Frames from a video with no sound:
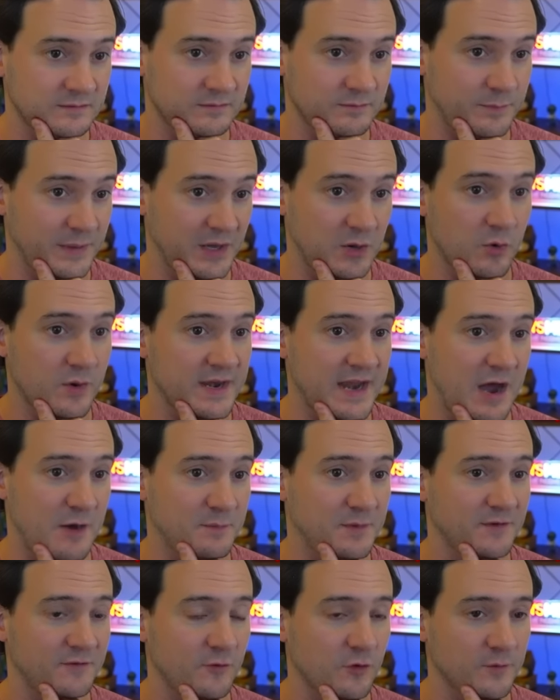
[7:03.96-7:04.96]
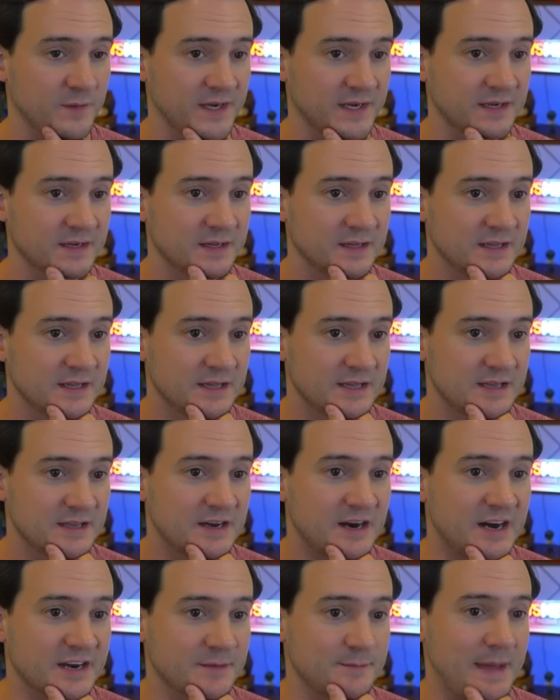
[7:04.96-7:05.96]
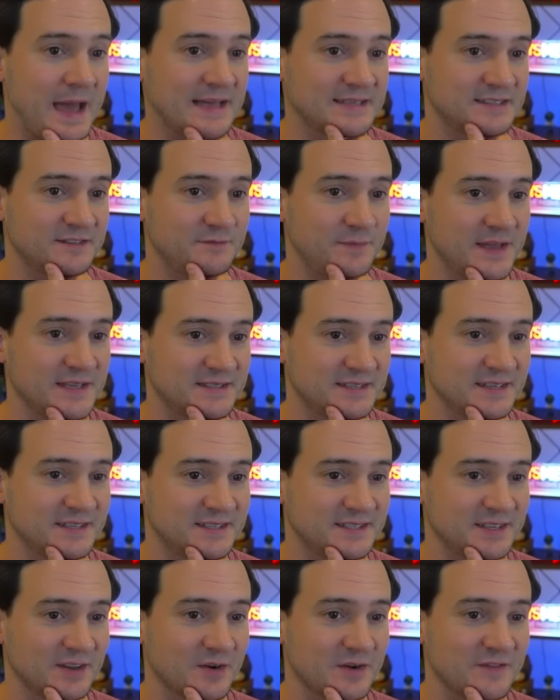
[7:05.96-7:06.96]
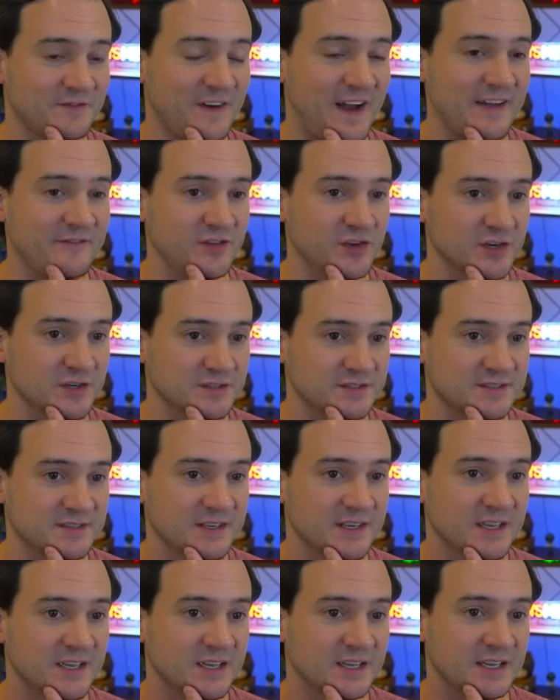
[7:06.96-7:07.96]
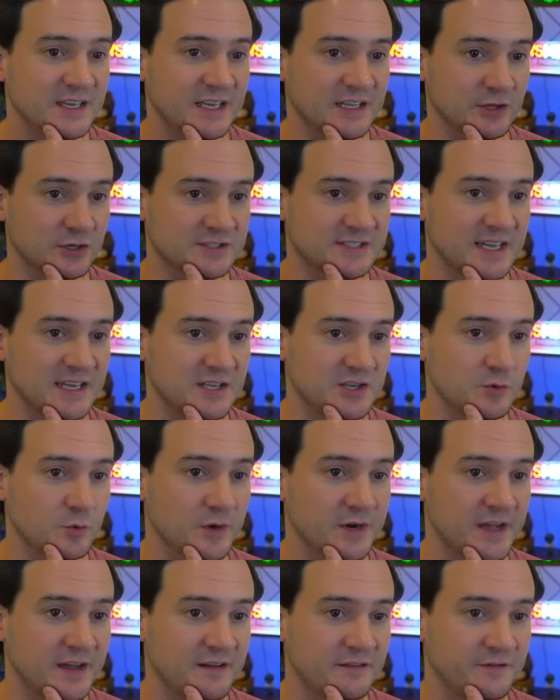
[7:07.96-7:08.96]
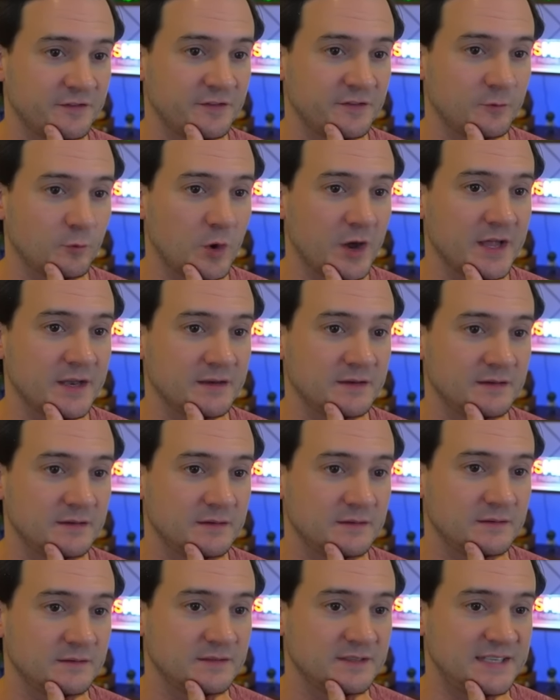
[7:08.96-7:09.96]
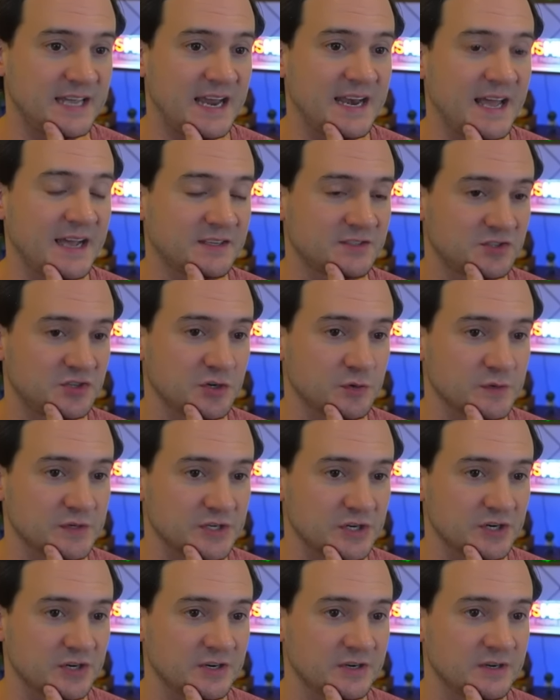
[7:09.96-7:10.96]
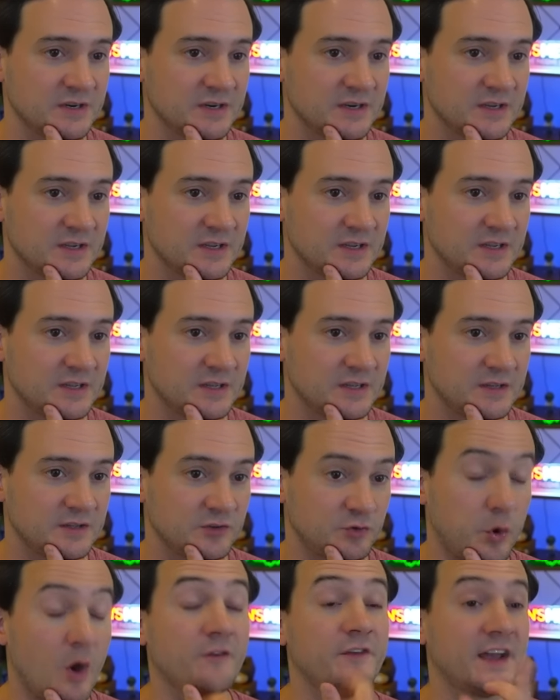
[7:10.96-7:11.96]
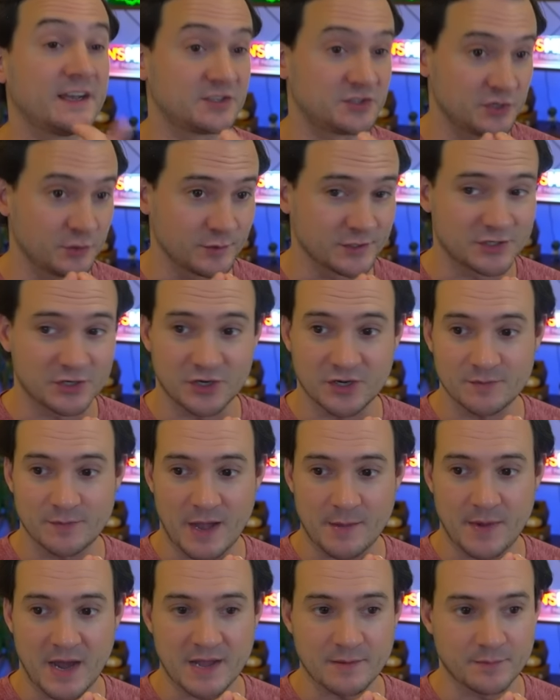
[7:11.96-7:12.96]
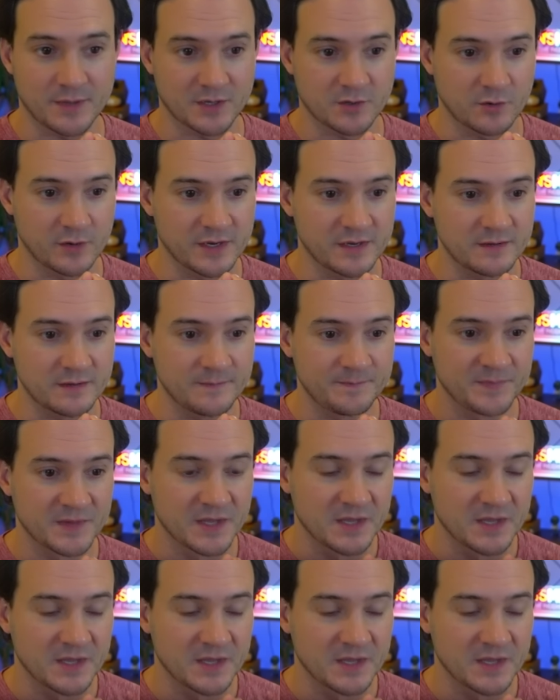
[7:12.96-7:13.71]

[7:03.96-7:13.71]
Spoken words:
Bitcoin outperforming on a massive basis. So in 5 years, it looks like you would have, what, 10x your return, 12x your return by buying Bitcoin.